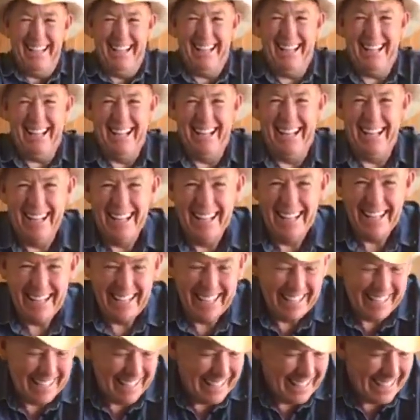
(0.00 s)
My fish were
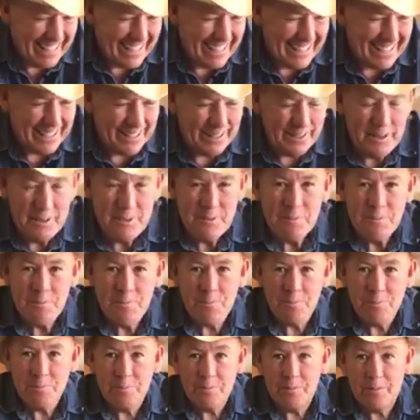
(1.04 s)
actually fishing
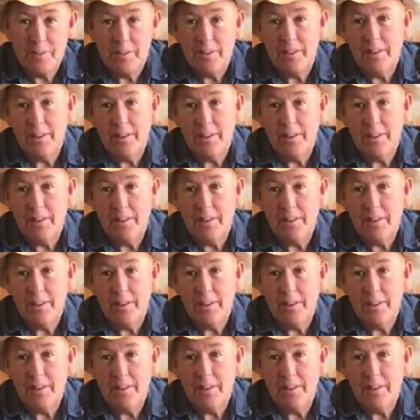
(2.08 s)
lures.